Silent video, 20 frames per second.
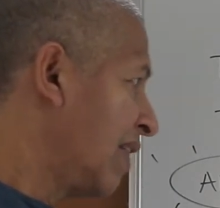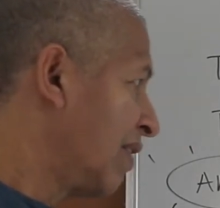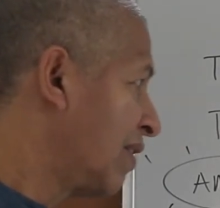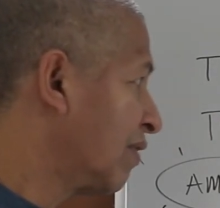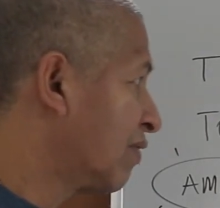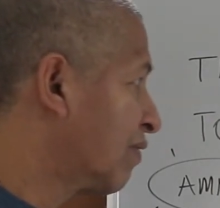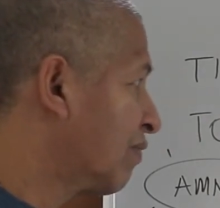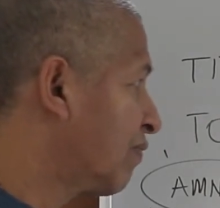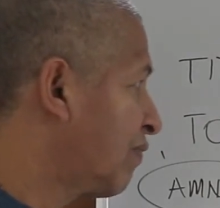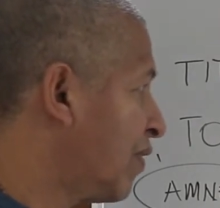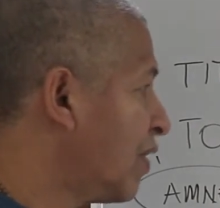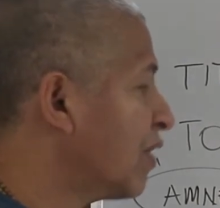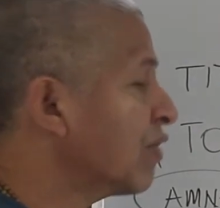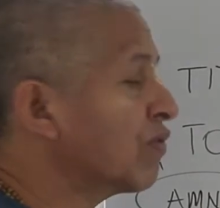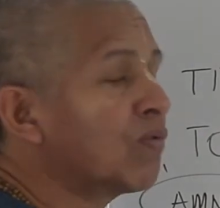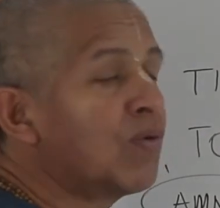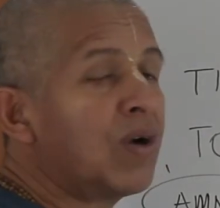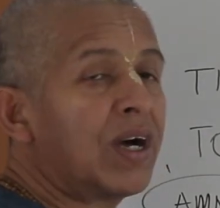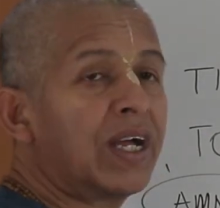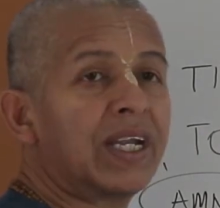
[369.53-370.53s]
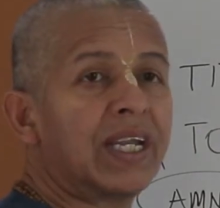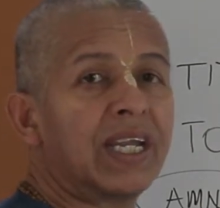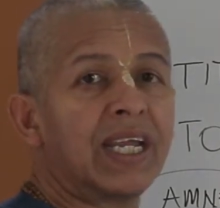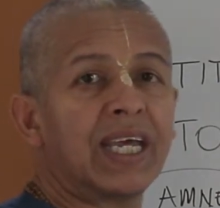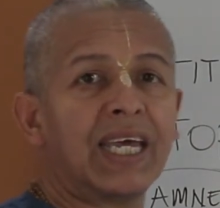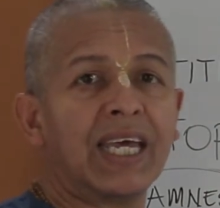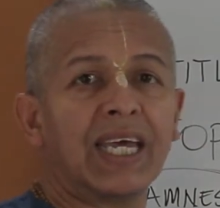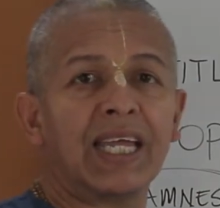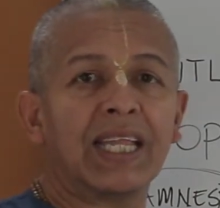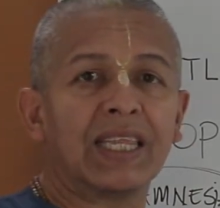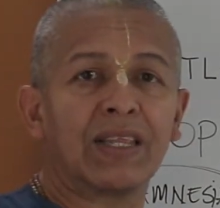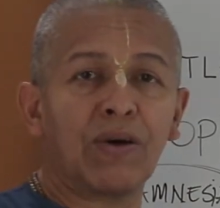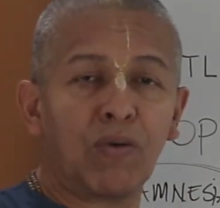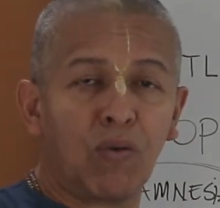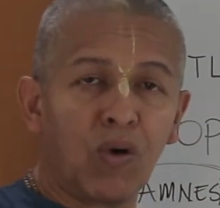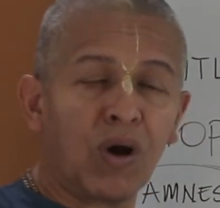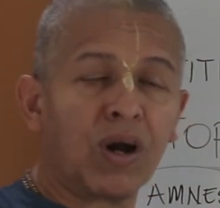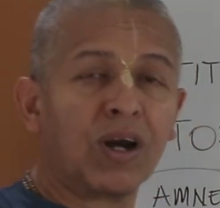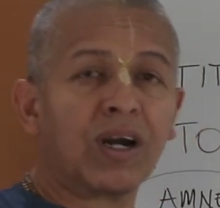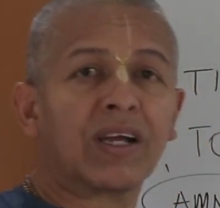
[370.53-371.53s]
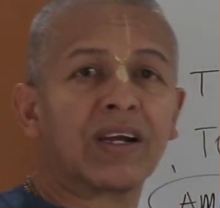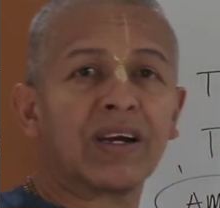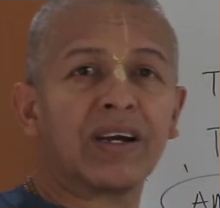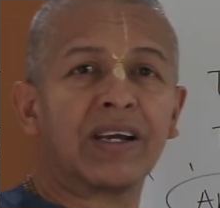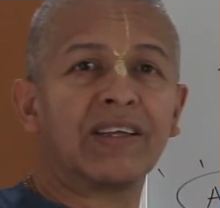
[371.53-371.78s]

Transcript: This first one, the worker,